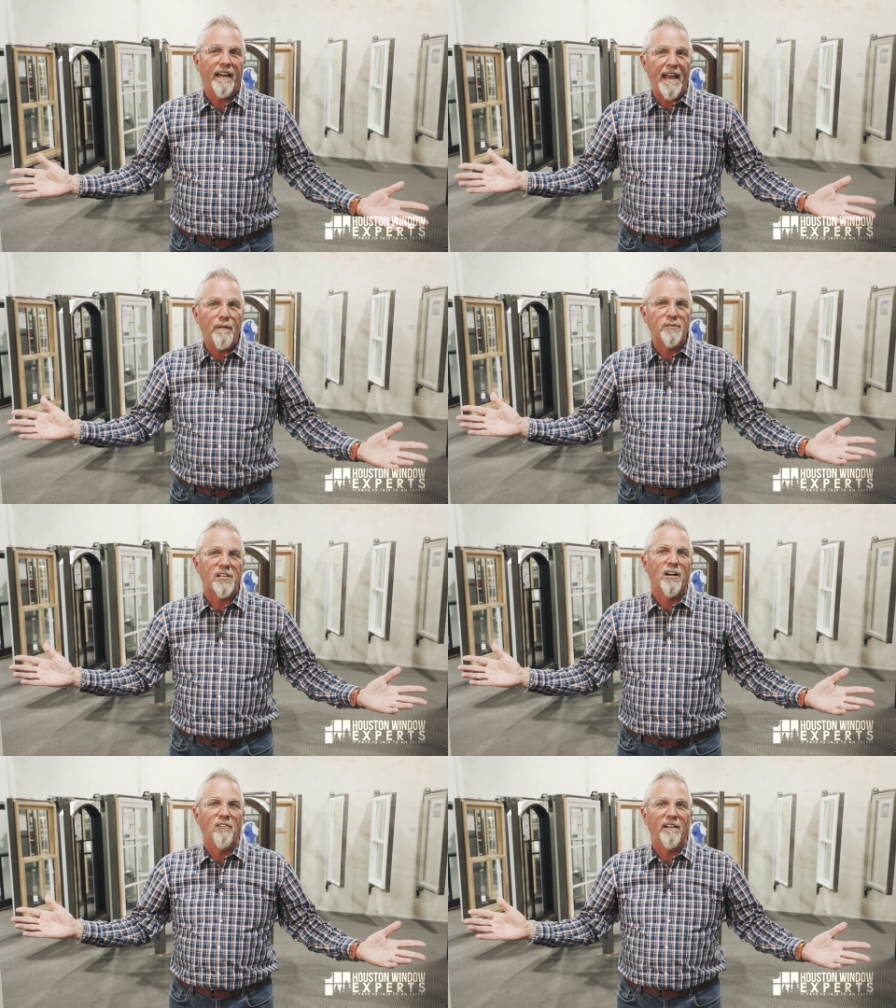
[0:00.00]

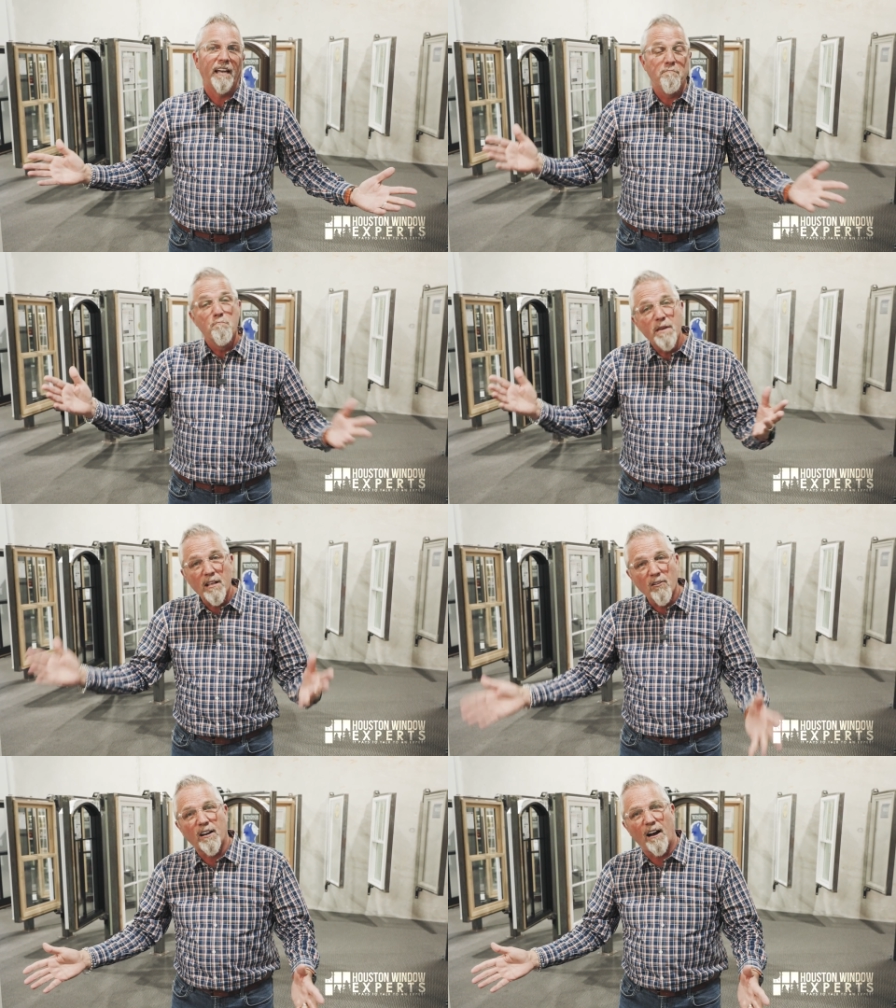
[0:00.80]
Amsco and
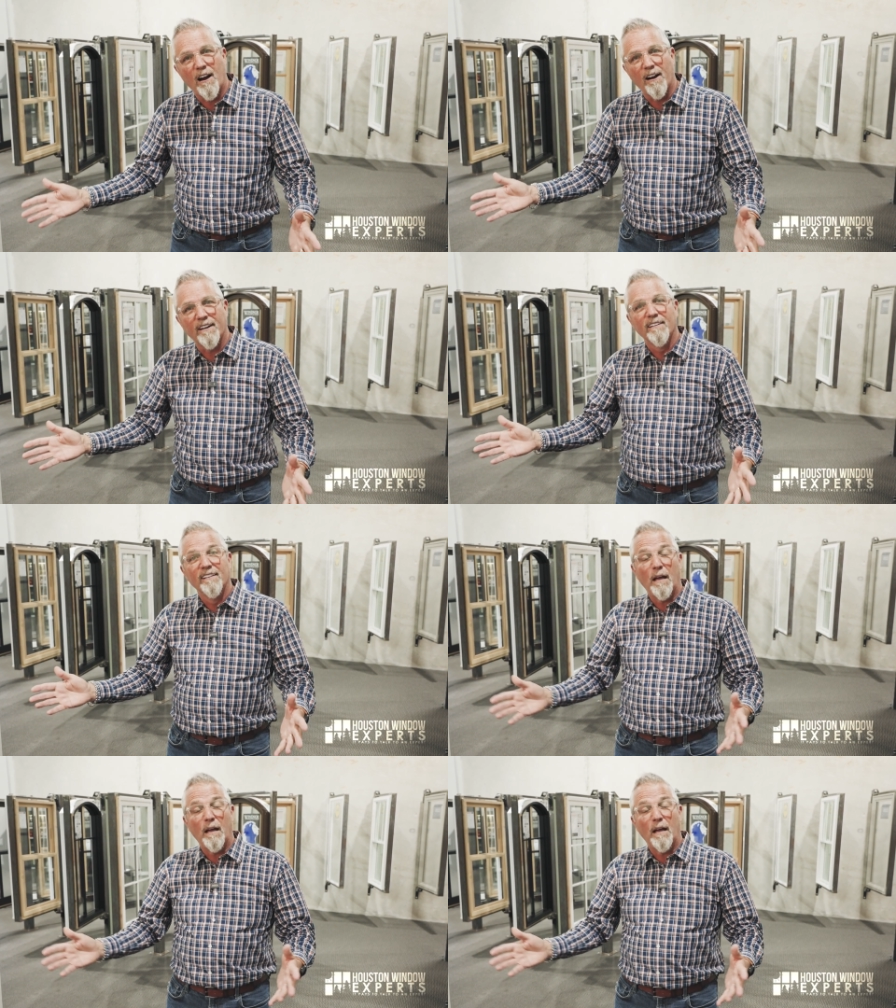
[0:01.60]
Millgard.